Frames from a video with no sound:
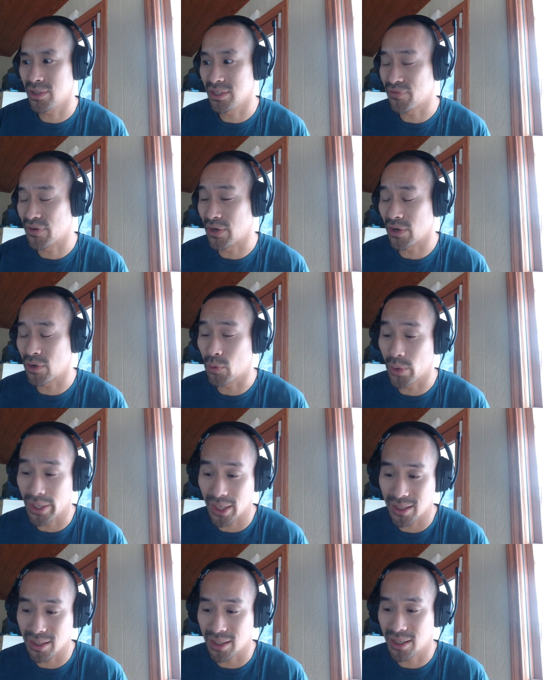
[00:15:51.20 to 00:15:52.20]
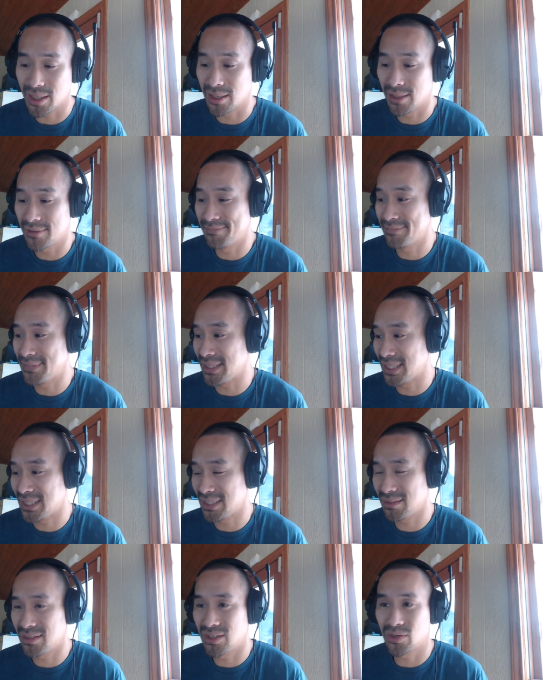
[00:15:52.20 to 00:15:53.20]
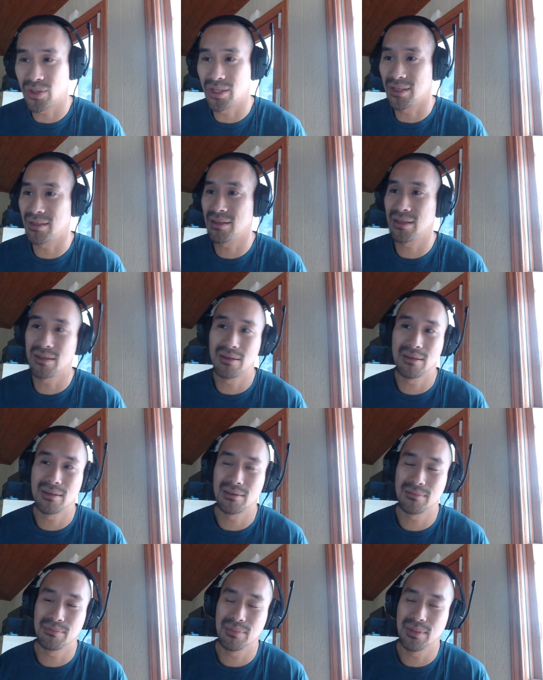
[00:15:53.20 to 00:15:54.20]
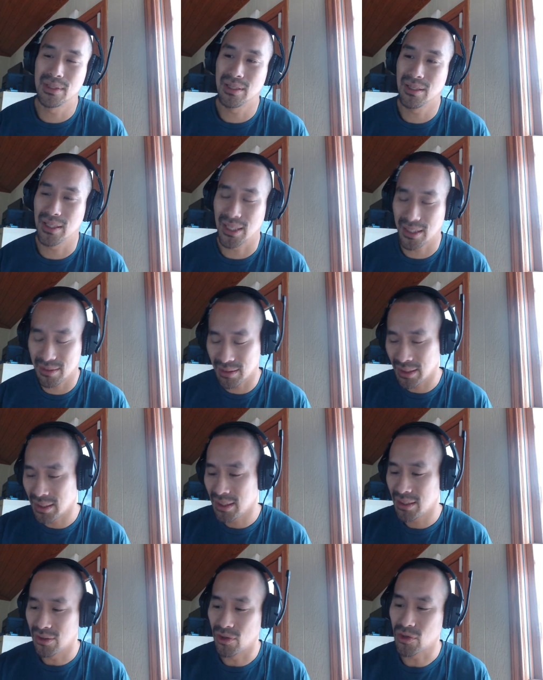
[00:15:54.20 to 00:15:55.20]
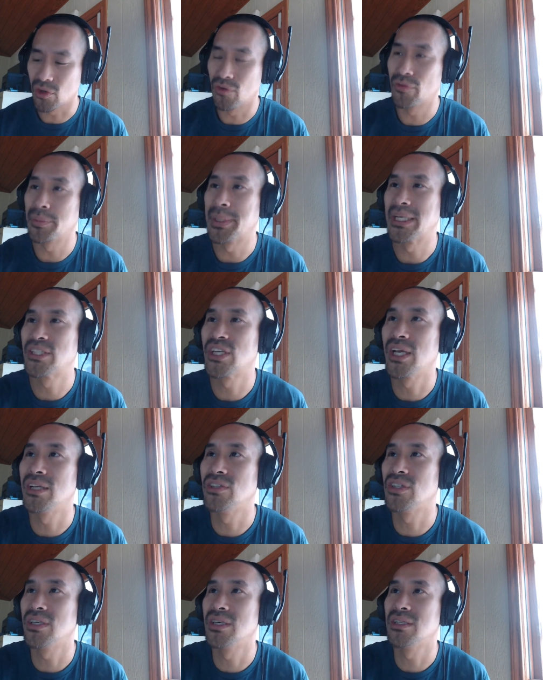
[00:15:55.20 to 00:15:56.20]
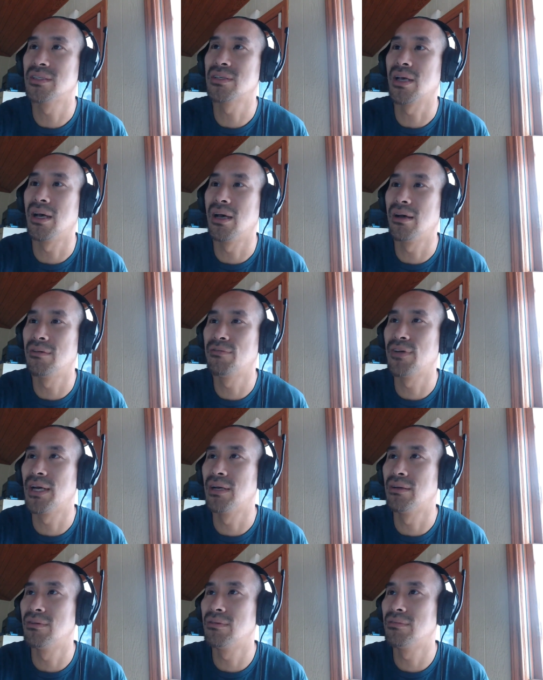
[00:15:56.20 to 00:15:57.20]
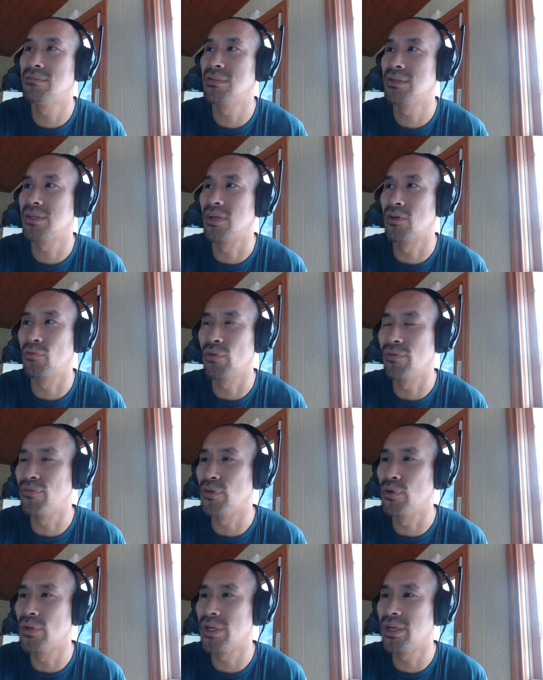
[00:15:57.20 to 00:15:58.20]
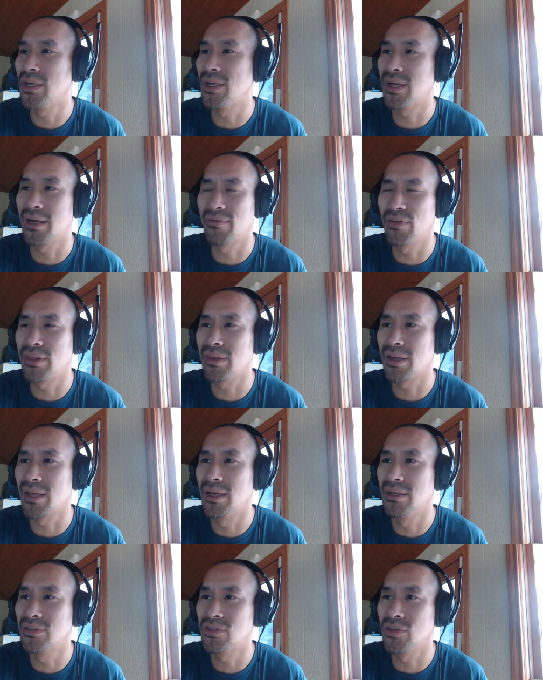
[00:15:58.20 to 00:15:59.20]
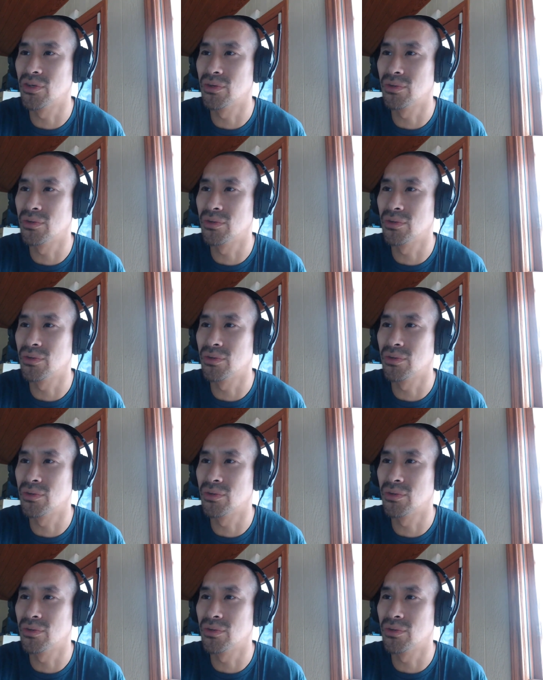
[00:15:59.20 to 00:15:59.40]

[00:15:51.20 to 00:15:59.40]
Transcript: very quick, and he like looked over my changes, found, reviewed it and everything else. He's